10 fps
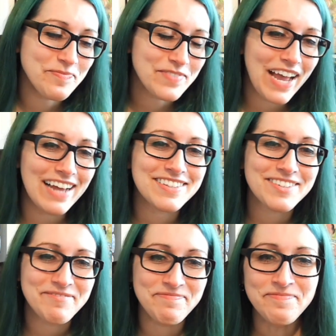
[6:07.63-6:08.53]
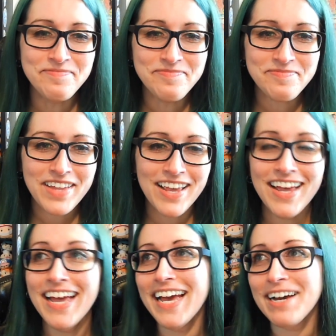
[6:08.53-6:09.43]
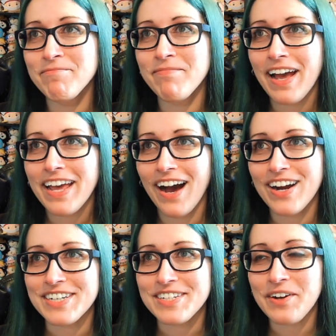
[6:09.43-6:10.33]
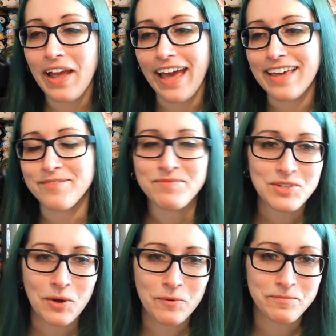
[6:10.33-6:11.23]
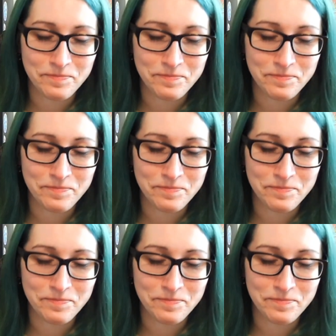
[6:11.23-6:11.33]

Guys. My heart. Okay, so.